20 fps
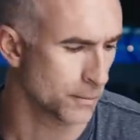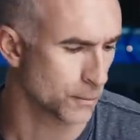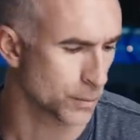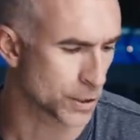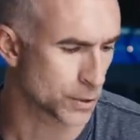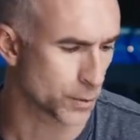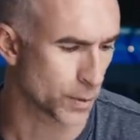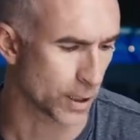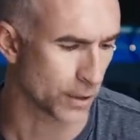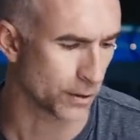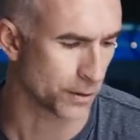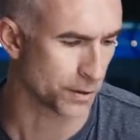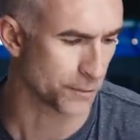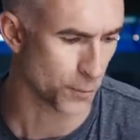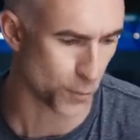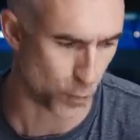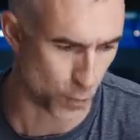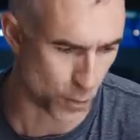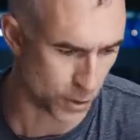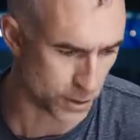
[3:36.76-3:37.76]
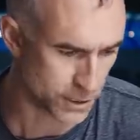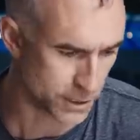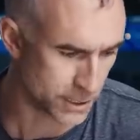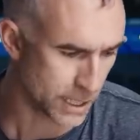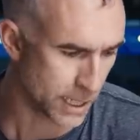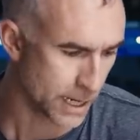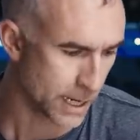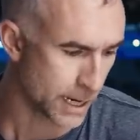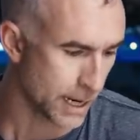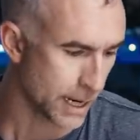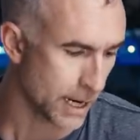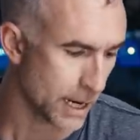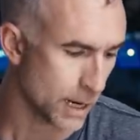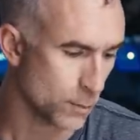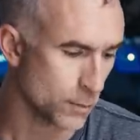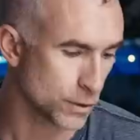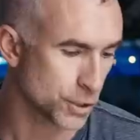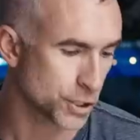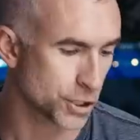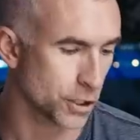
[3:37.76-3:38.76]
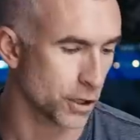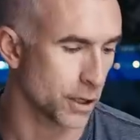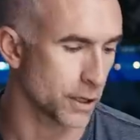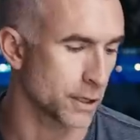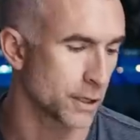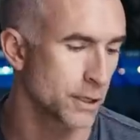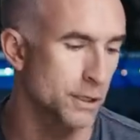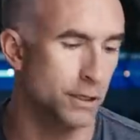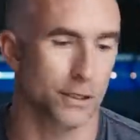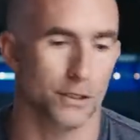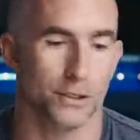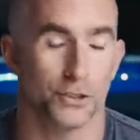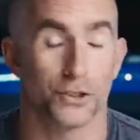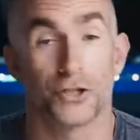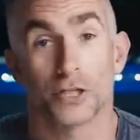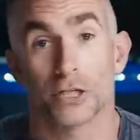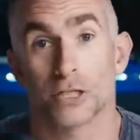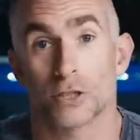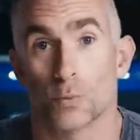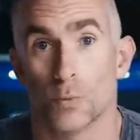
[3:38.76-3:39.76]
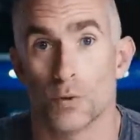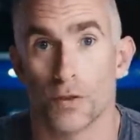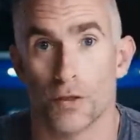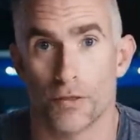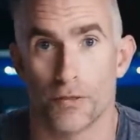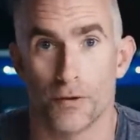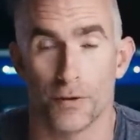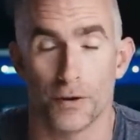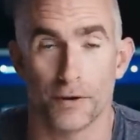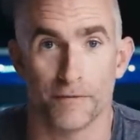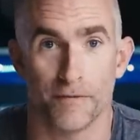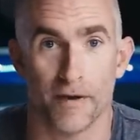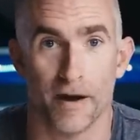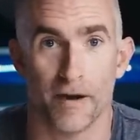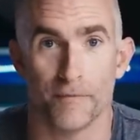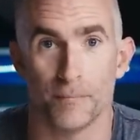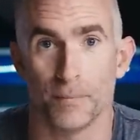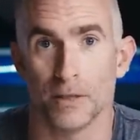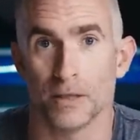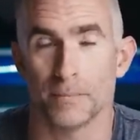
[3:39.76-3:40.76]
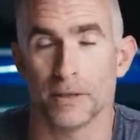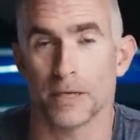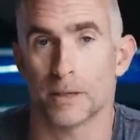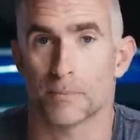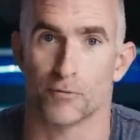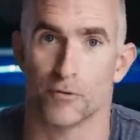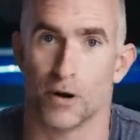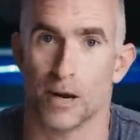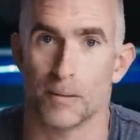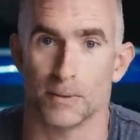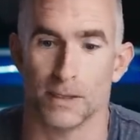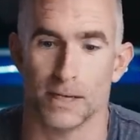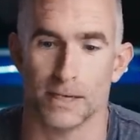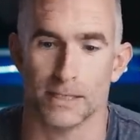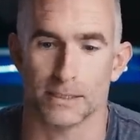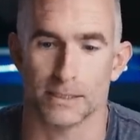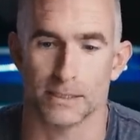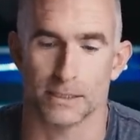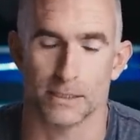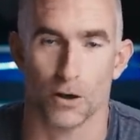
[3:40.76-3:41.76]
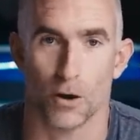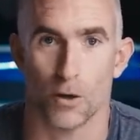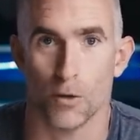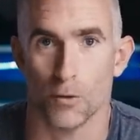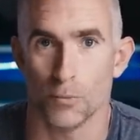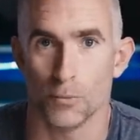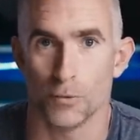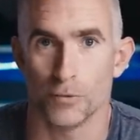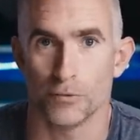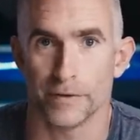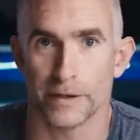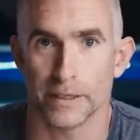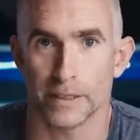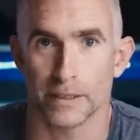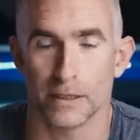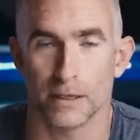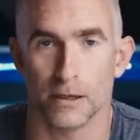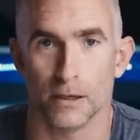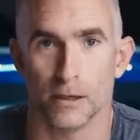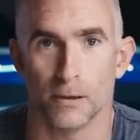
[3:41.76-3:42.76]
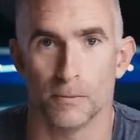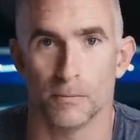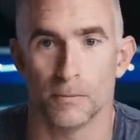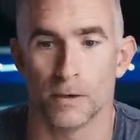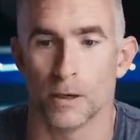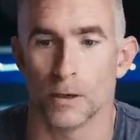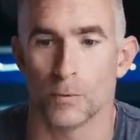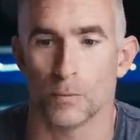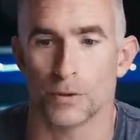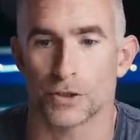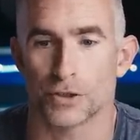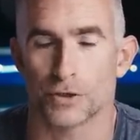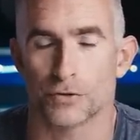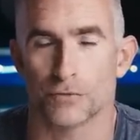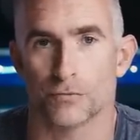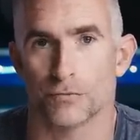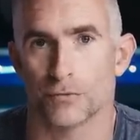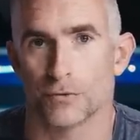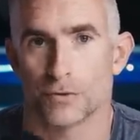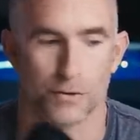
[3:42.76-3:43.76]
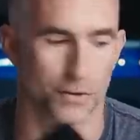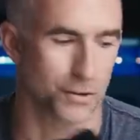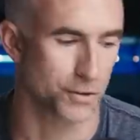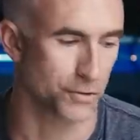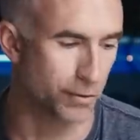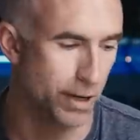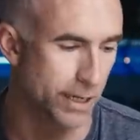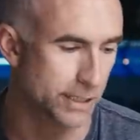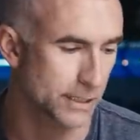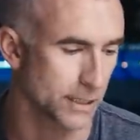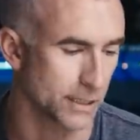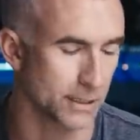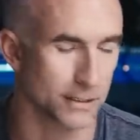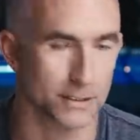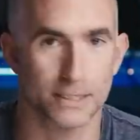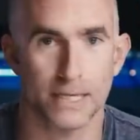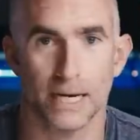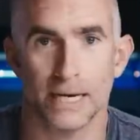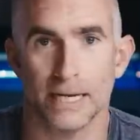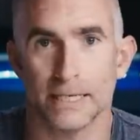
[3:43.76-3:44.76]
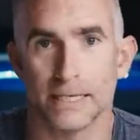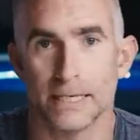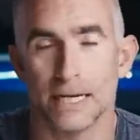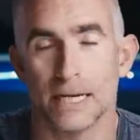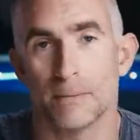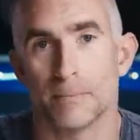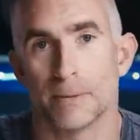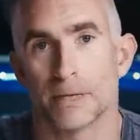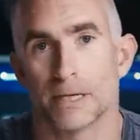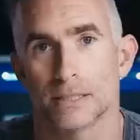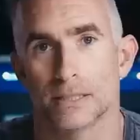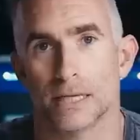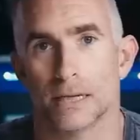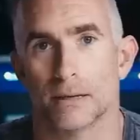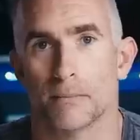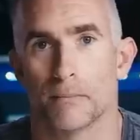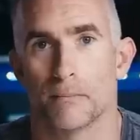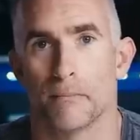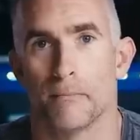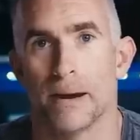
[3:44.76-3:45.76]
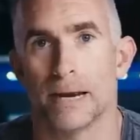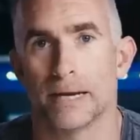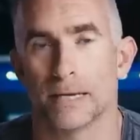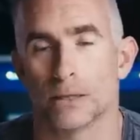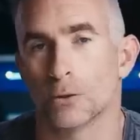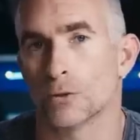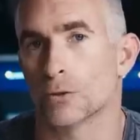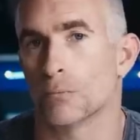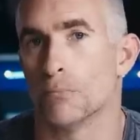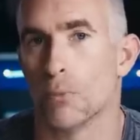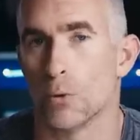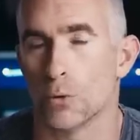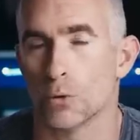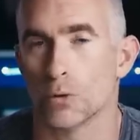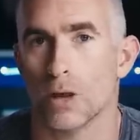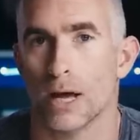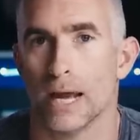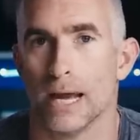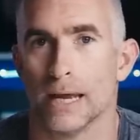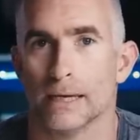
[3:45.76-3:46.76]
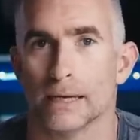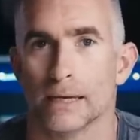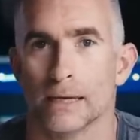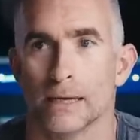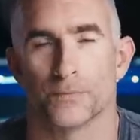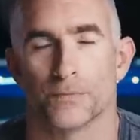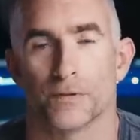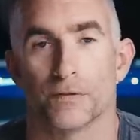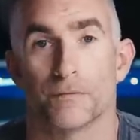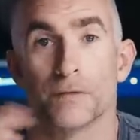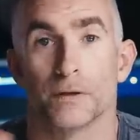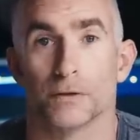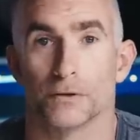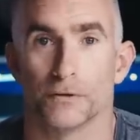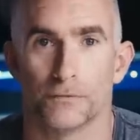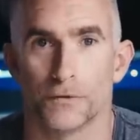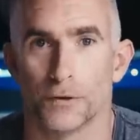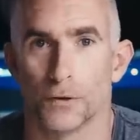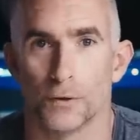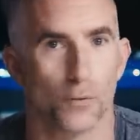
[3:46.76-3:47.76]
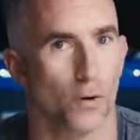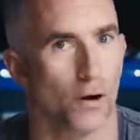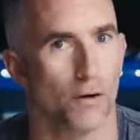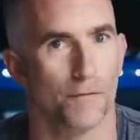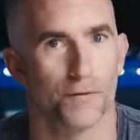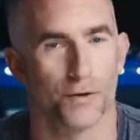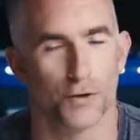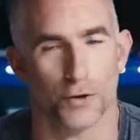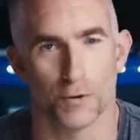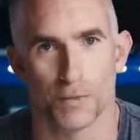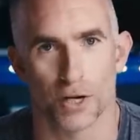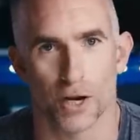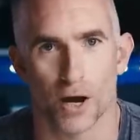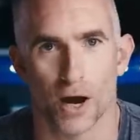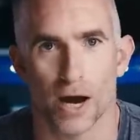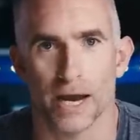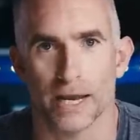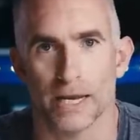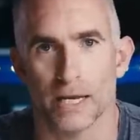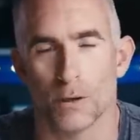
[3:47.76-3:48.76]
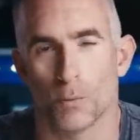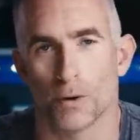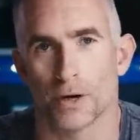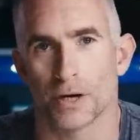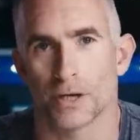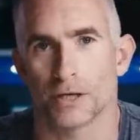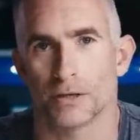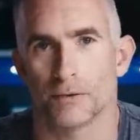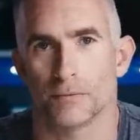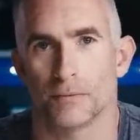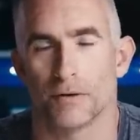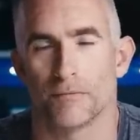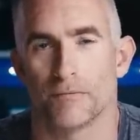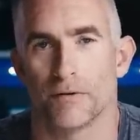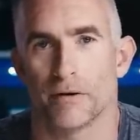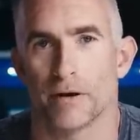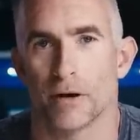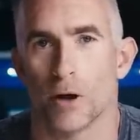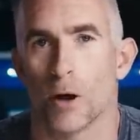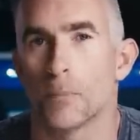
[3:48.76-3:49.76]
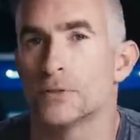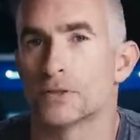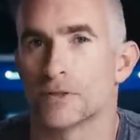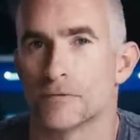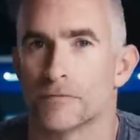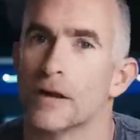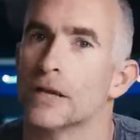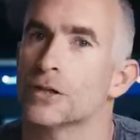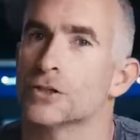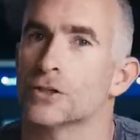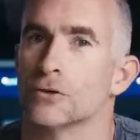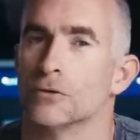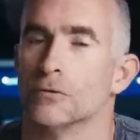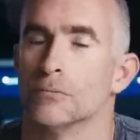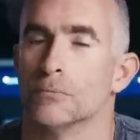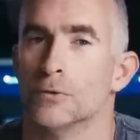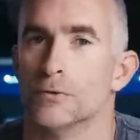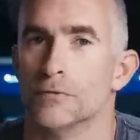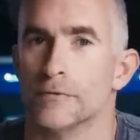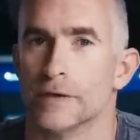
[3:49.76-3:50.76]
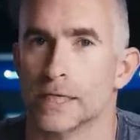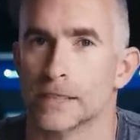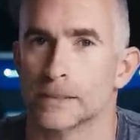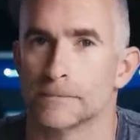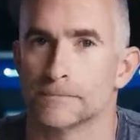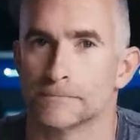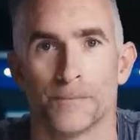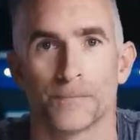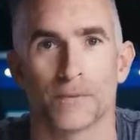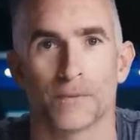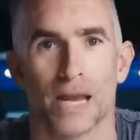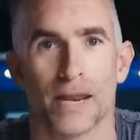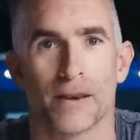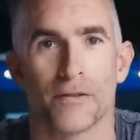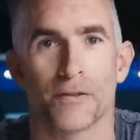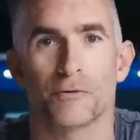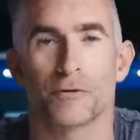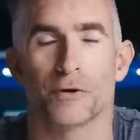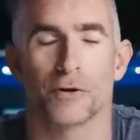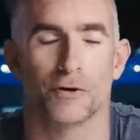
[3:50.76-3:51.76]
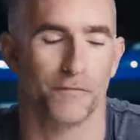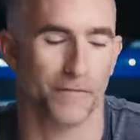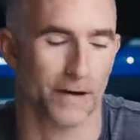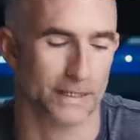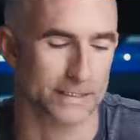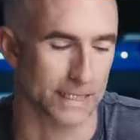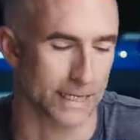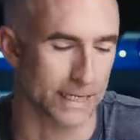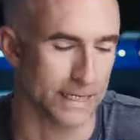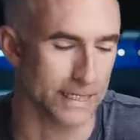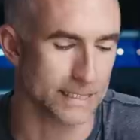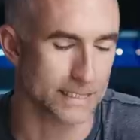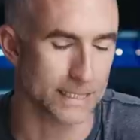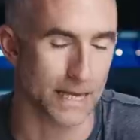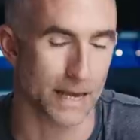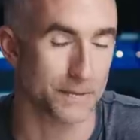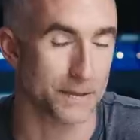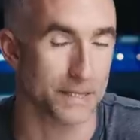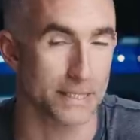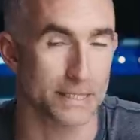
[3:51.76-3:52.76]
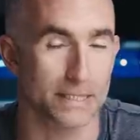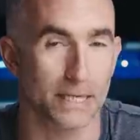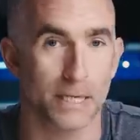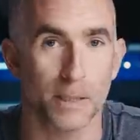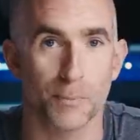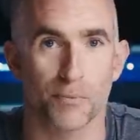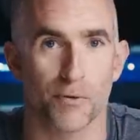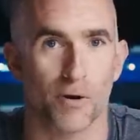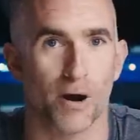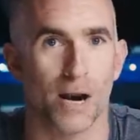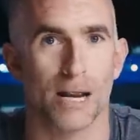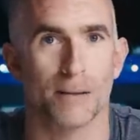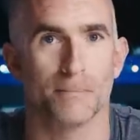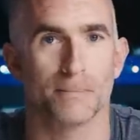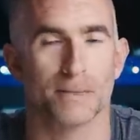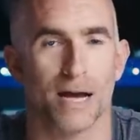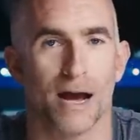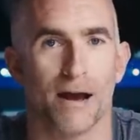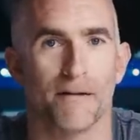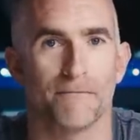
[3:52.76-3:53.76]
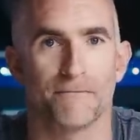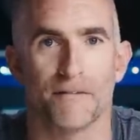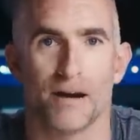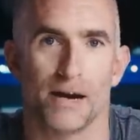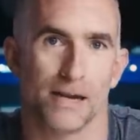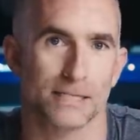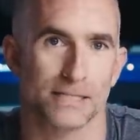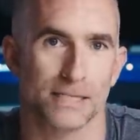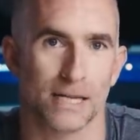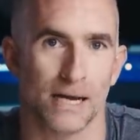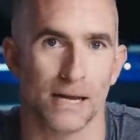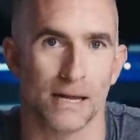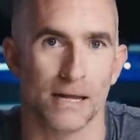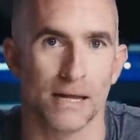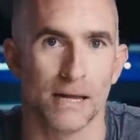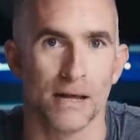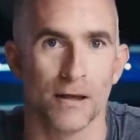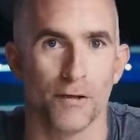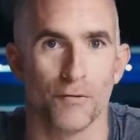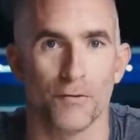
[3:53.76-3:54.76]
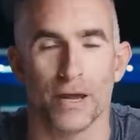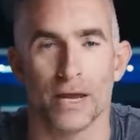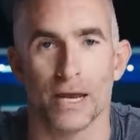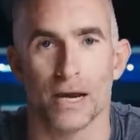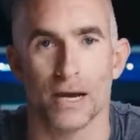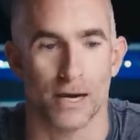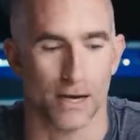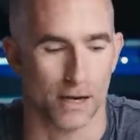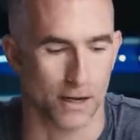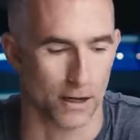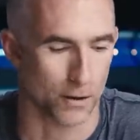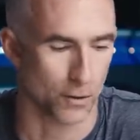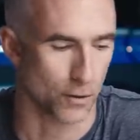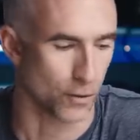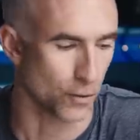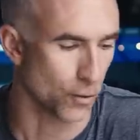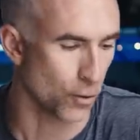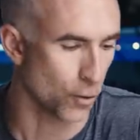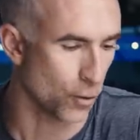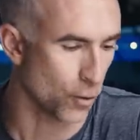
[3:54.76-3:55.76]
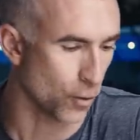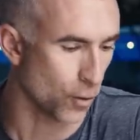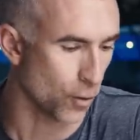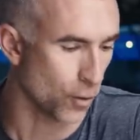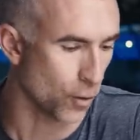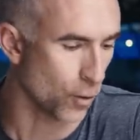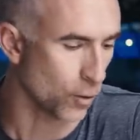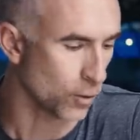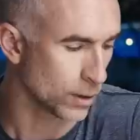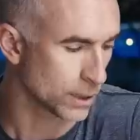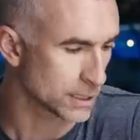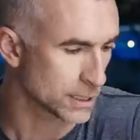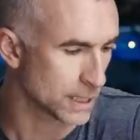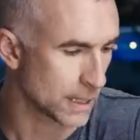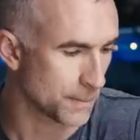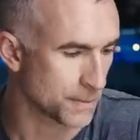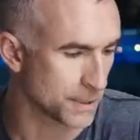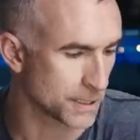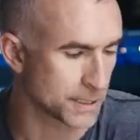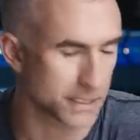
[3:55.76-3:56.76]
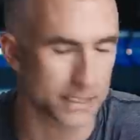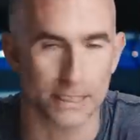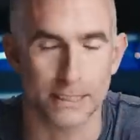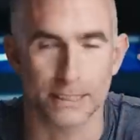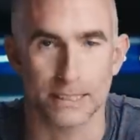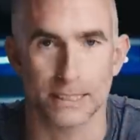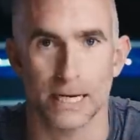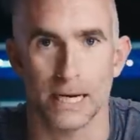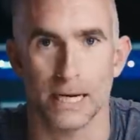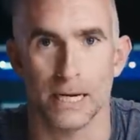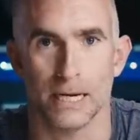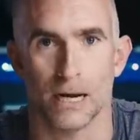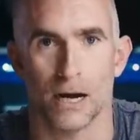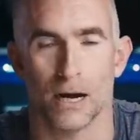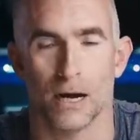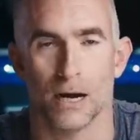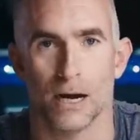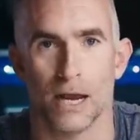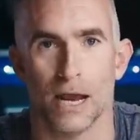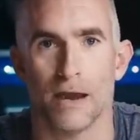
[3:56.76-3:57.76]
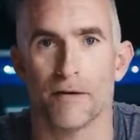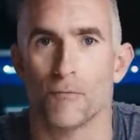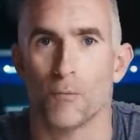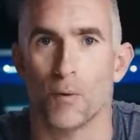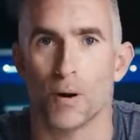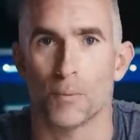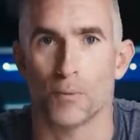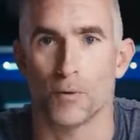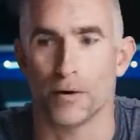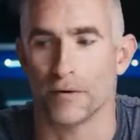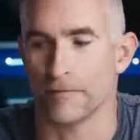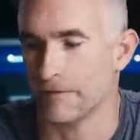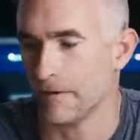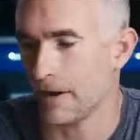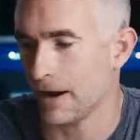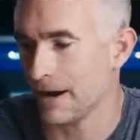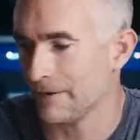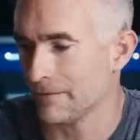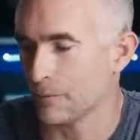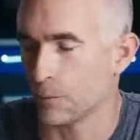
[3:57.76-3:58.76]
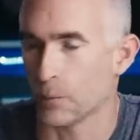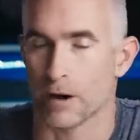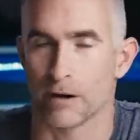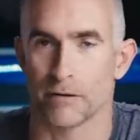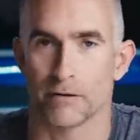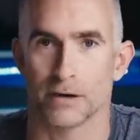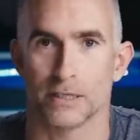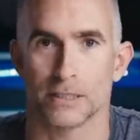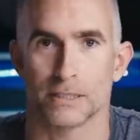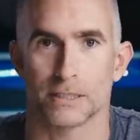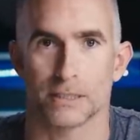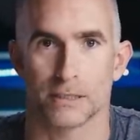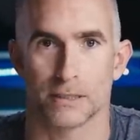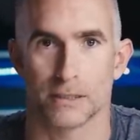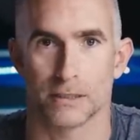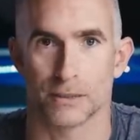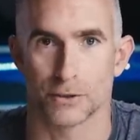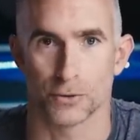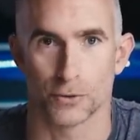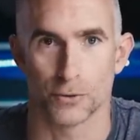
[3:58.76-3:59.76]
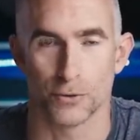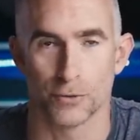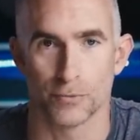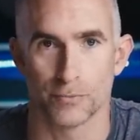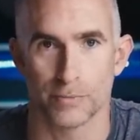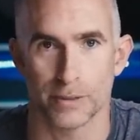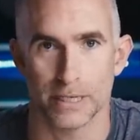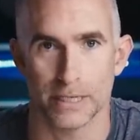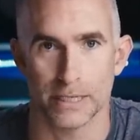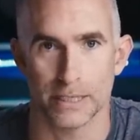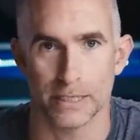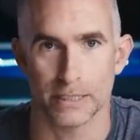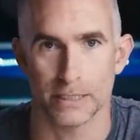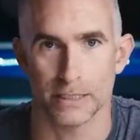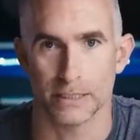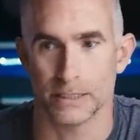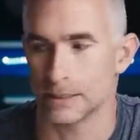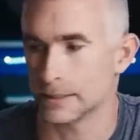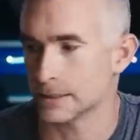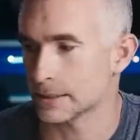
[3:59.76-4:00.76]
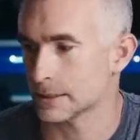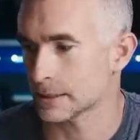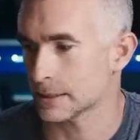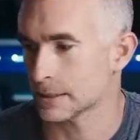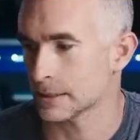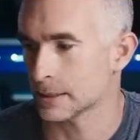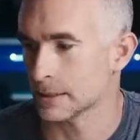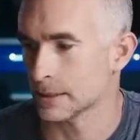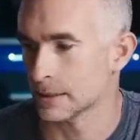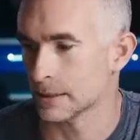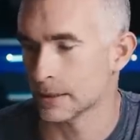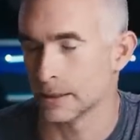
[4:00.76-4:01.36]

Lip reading: which won a lot of awards. It was shot just with a 35mm prime lens, the whole movie, which the director said he did because it made it look more like field of view of the human eye. He wanted a very observational movie. Another critical factor is that the Cine Primes are faster. They are, all except the 16, are f1.5, whereas the zoom is